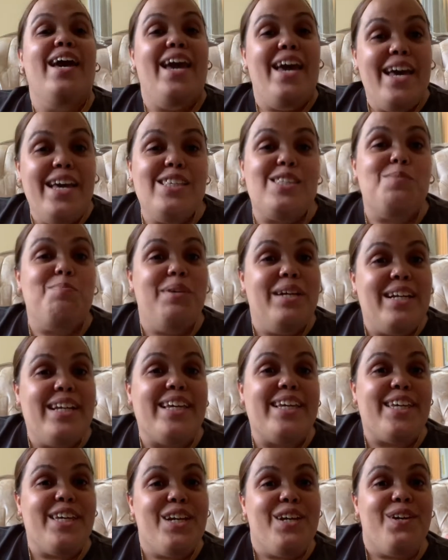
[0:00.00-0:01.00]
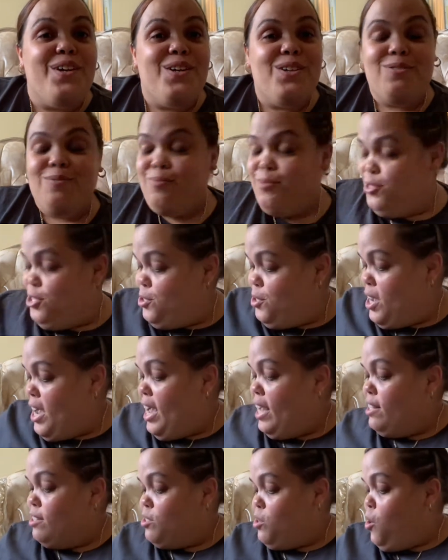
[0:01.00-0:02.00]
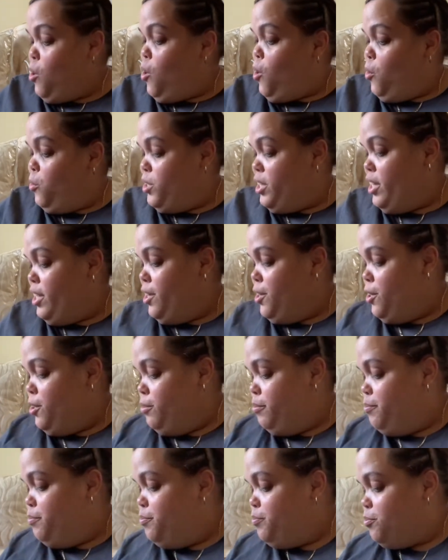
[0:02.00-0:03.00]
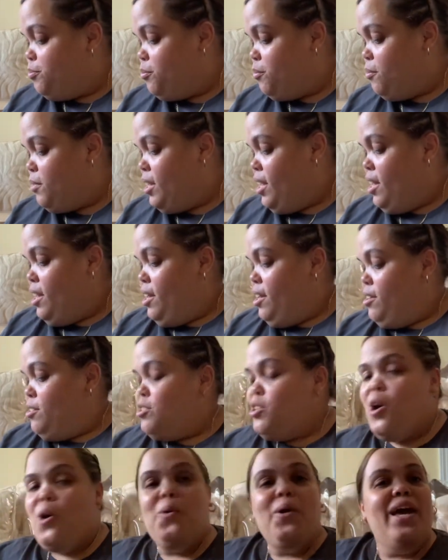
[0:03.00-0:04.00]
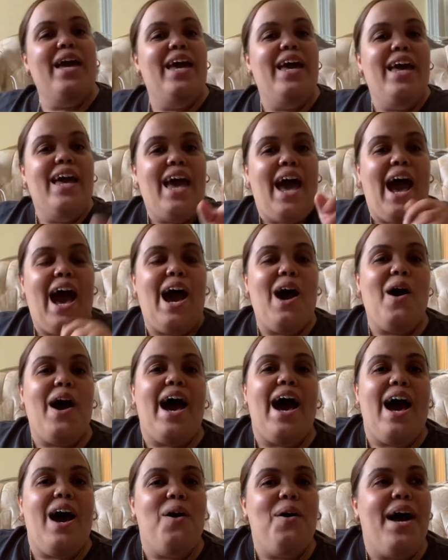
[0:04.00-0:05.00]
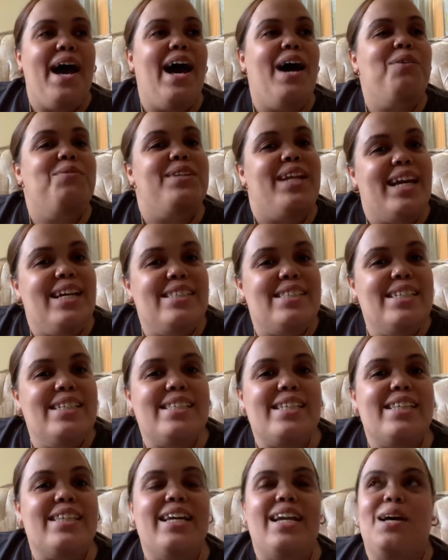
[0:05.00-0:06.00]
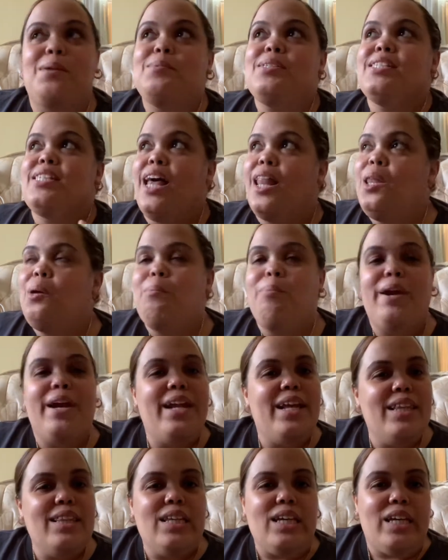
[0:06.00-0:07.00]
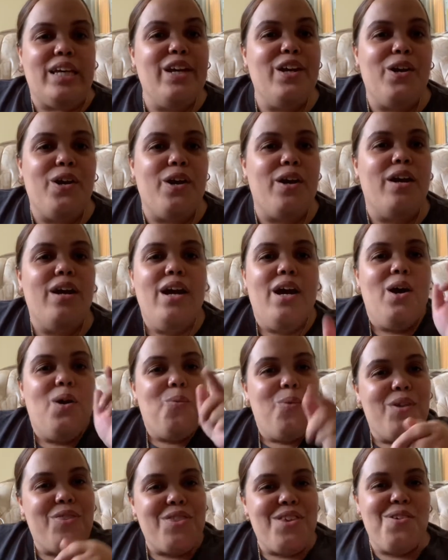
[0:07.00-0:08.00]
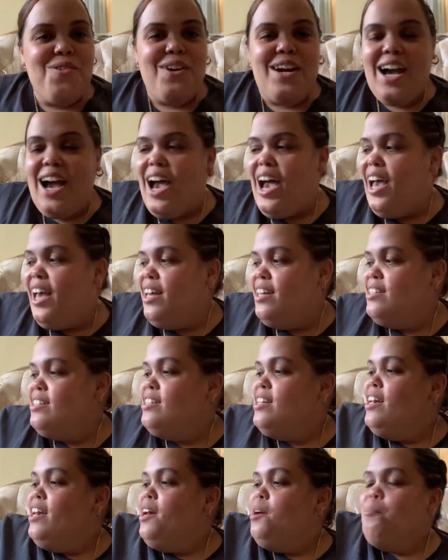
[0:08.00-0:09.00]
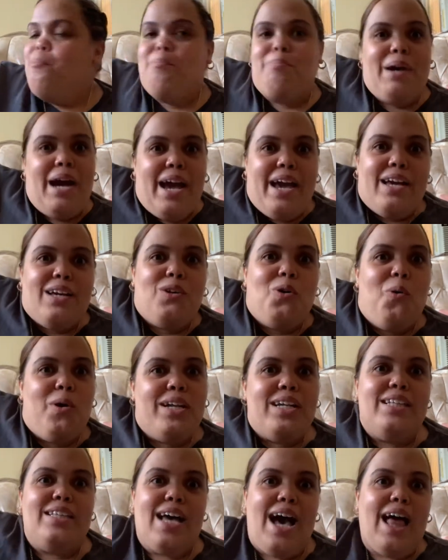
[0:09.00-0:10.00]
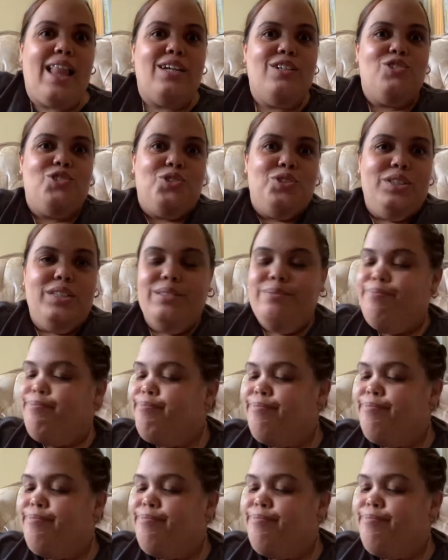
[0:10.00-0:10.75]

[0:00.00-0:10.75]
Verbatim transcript: it's been a year, you guys, a whole year. So how, how, how nice is it that I'm celebrating the year with you guys by going to Dollar Tree?